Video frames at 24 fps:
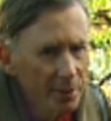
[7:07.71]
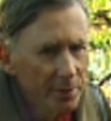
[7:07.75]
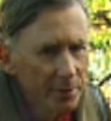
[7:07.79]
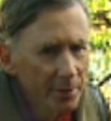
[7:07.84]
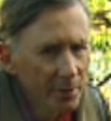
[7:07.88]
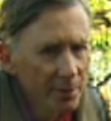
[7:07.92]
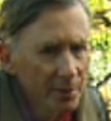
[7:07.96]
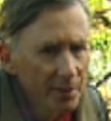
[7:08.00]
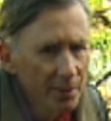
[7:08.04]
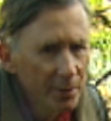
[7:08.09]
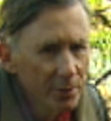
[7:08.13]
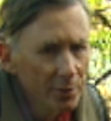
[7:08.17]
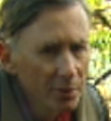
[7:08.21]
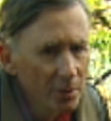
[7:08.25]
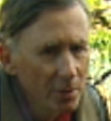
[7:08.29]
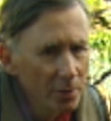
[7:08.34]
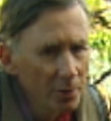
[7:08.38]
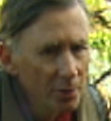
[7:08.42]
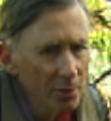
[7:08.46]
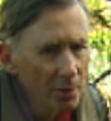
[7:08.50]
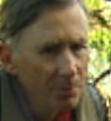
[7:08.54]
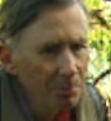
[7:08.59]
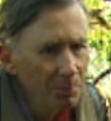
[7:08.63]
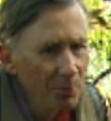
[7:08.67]
And there's
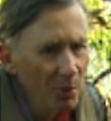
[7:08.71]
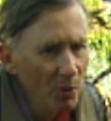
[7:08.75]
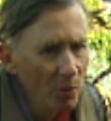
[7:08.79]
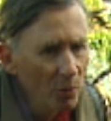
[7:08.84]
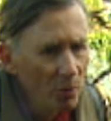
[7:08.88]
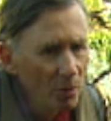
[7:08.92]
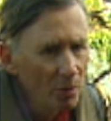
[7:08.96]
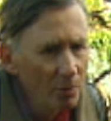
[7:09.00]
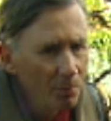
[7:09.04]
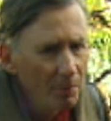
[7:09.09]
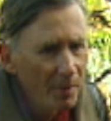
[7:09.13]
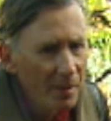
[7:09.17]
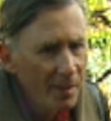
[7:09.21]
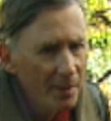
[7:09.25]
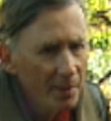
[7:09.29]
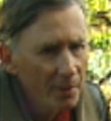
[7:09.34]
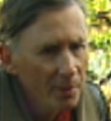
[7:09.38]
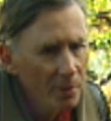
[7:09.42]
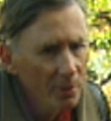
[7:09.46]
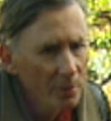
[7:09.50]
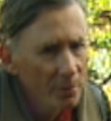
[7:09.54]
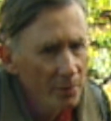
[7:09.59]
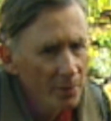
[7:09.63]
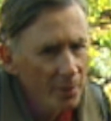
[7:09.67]
this all back
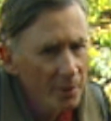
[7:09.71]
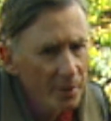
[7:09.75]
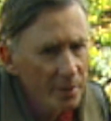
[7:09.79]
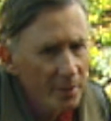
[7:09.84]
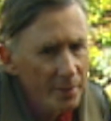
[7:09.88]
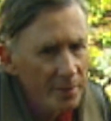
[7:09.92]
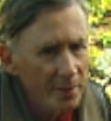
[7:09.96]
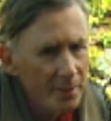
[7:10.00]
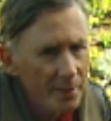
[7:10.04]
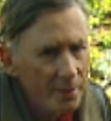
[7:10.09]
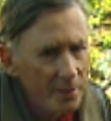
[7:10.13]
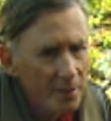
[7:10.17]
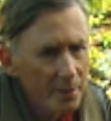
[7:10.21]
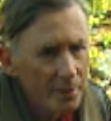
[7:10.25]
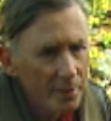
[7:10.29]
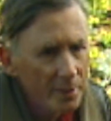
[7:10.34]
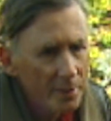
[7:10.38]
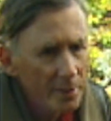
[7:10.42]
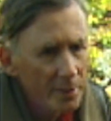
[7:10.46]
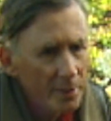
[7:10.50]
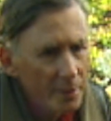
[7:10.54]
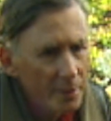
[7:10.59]
going on here.